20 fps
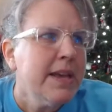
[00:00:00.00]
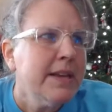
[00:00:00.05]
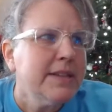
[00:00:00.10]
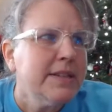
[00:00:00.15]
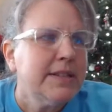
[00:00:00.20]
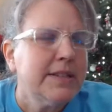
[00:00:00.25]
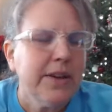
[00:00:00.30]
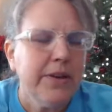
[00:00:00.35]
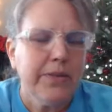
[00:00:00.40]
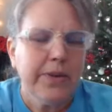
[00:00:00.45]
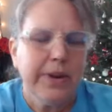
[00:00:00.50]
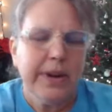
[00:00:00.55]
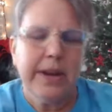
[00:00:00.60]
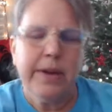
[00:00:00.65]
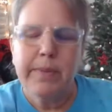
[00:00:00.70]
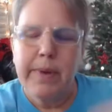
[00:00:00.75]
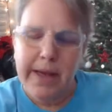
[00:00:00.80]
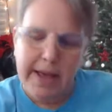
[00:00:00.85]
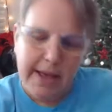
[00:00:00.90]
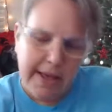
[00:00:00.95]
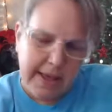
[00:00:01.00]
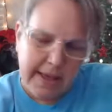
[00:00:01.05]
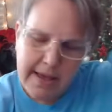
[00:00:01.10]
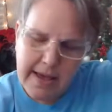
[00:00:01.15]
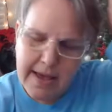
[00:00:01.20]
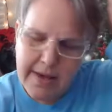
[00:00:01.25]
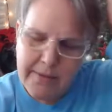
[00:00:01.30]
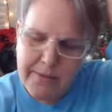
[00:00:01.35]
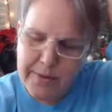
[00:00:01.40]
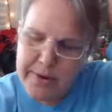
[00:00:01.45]
So anyway,
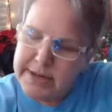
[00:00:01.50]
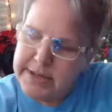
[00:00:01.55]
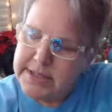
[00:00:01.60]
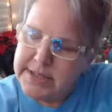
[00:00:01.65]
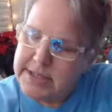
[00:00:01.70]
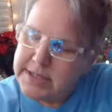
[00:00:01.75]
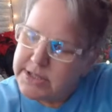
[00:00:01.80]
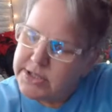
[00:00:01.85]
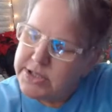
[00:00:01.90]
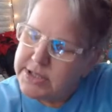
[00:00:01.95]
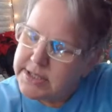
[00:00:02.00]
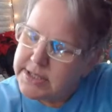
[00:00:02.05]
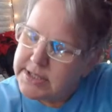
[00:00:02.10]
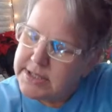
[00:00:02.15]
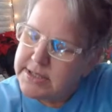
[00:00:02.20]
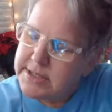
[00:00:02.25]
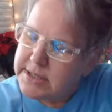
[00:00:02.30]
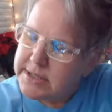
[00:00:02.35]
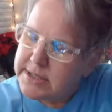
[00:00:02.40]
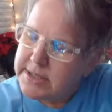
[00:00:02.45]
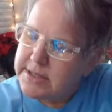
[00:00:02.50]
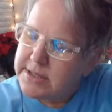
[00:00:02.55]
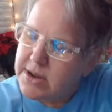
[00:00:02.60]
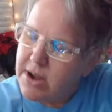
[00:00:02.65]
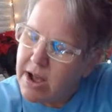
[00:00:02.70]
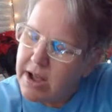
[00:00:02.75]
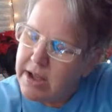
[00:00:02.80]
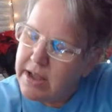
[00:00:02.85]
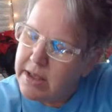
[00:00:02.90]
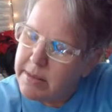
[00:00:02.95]
I wanted to just
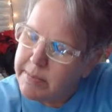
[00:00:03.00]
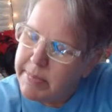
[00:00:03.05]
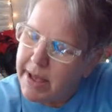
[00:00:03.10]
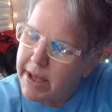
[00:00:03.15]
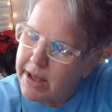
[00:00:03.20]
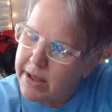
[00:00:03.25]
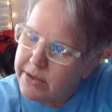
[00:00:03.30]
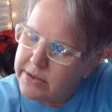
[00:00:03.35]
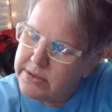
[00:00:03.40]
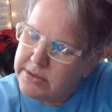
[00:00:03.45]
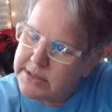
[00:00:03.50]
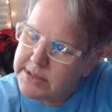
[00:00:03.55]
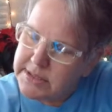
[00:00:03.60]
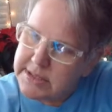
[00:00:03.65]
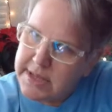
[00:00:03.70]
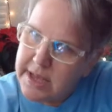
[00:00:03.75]
talk about